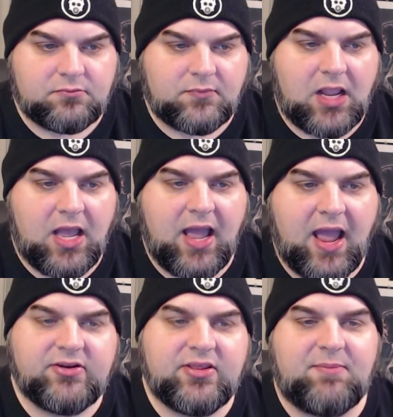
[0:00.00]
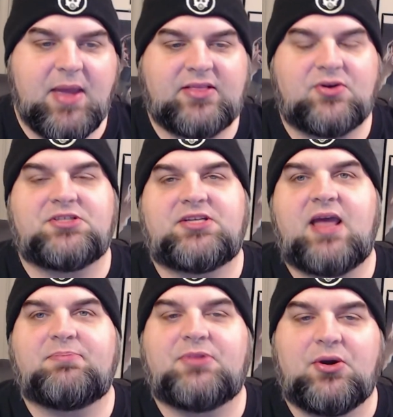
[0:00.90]
Uh, after they make their
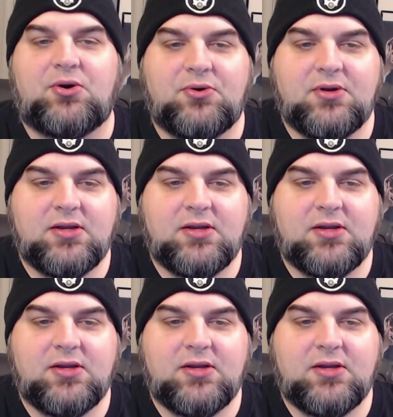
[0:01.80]
escape, though,